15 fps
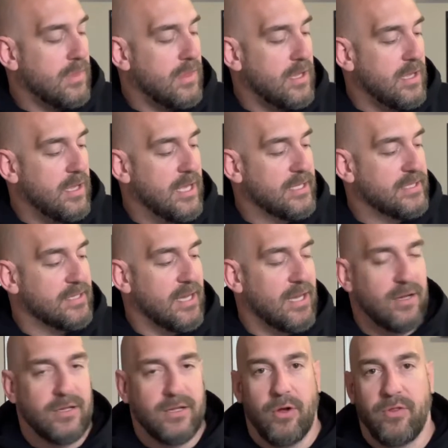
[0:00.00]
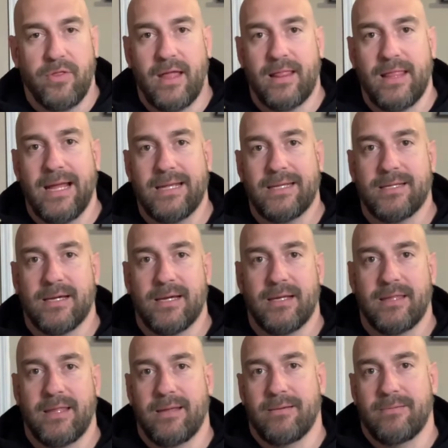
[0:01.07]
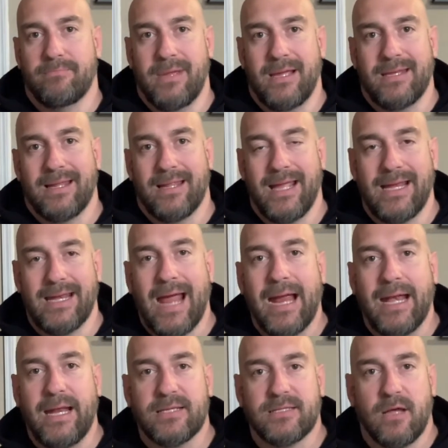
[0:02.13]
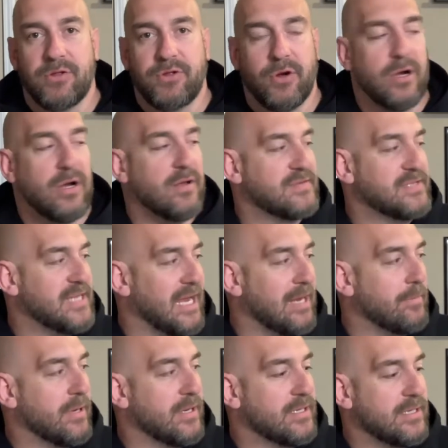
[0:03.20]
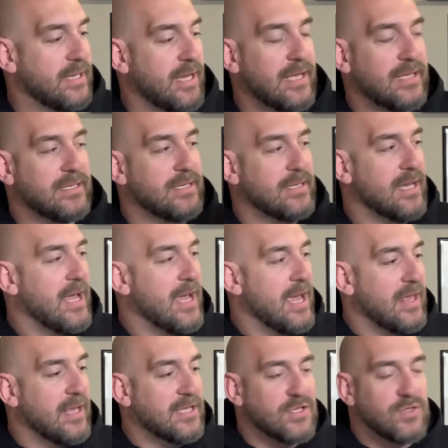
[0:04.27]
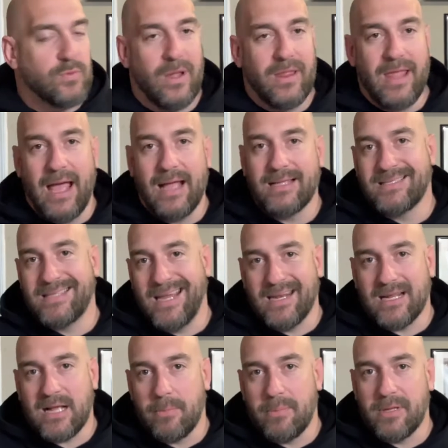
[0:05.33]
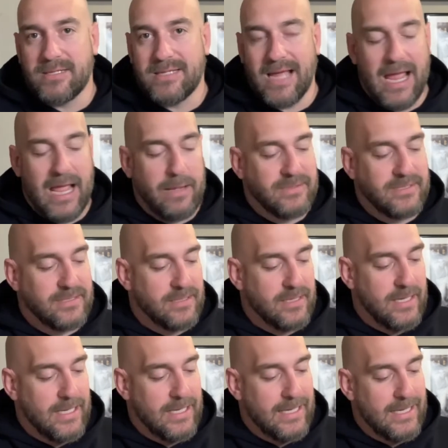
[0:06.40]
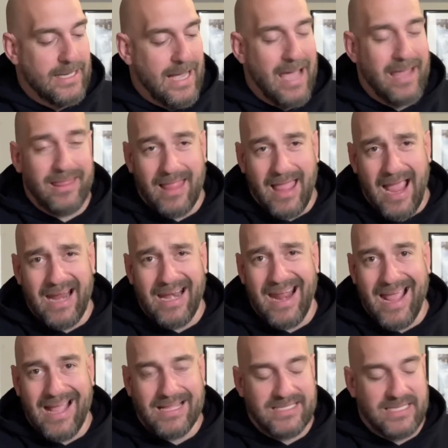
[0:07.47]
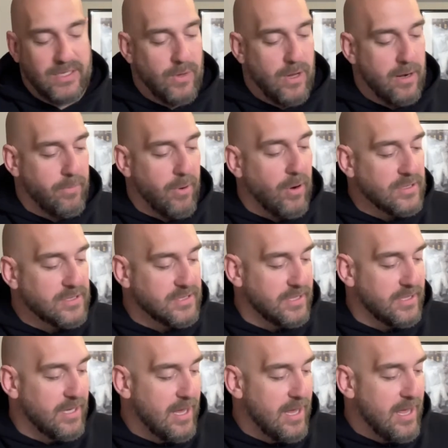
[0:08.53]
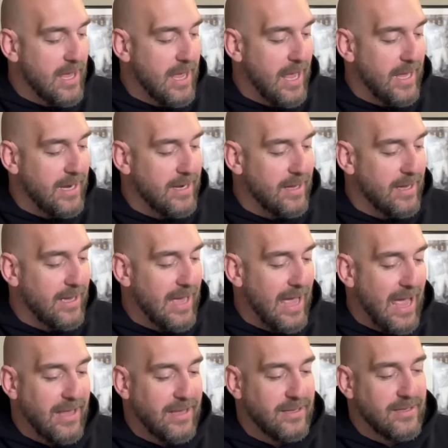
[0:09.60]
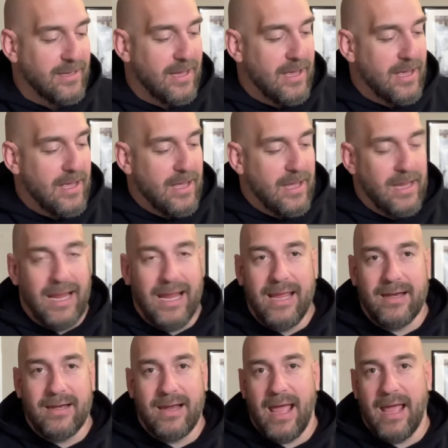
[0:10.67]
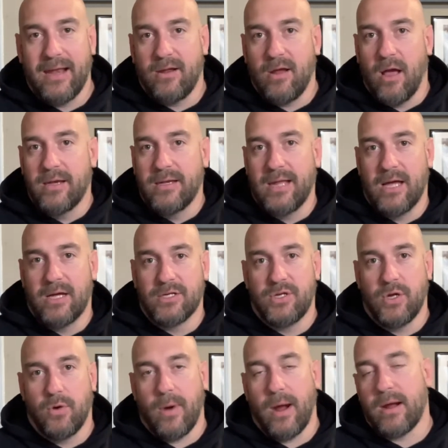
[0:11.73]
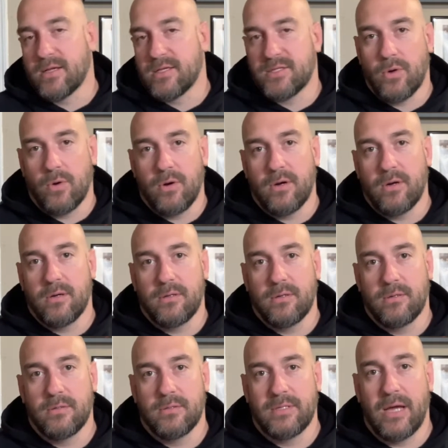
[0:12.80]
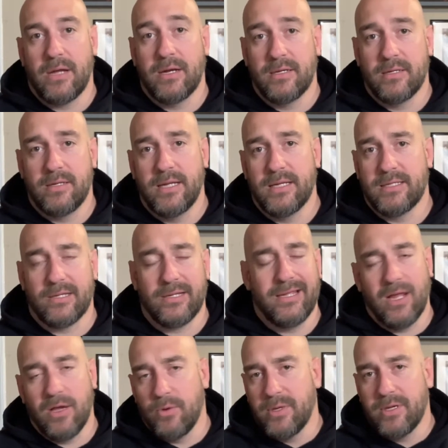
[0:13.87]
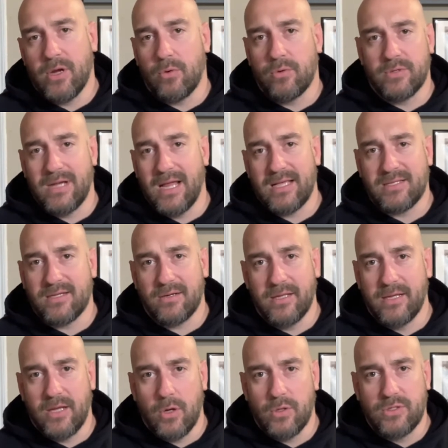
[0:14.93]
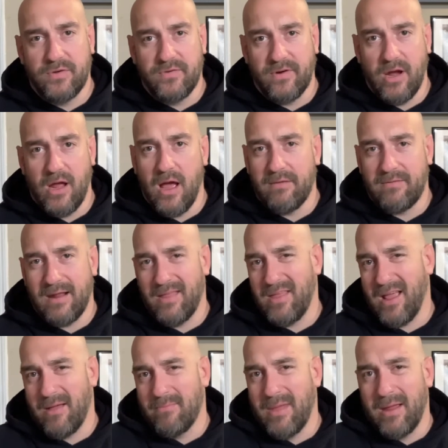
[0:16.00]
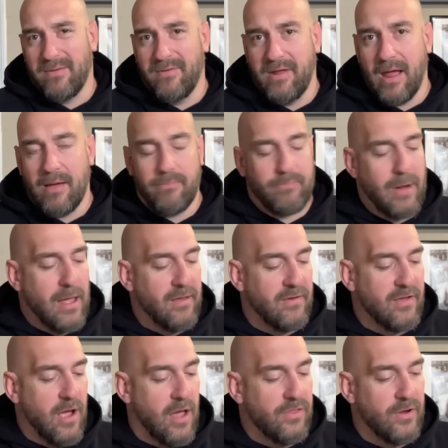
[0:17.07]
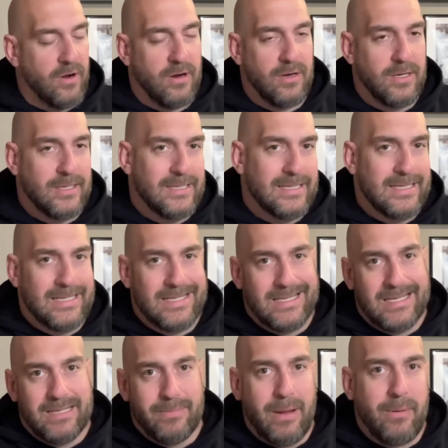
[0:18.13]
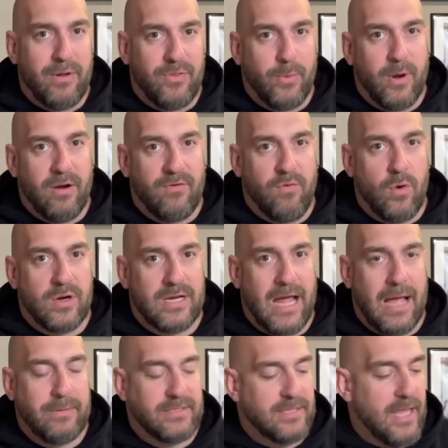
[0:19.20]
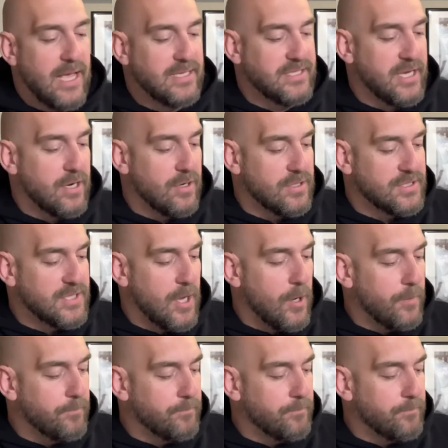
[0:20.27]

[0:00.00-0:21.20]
It's that mid to late '90s alternative scene, but this is one that I'd seen a couple of times online. I hadn't seen one in person, and Ian and I had gone down to a record store down in Toledo. We don't necessarily go to very often. I think I've probably gone there maybe 3 or 4 times in the last year or so.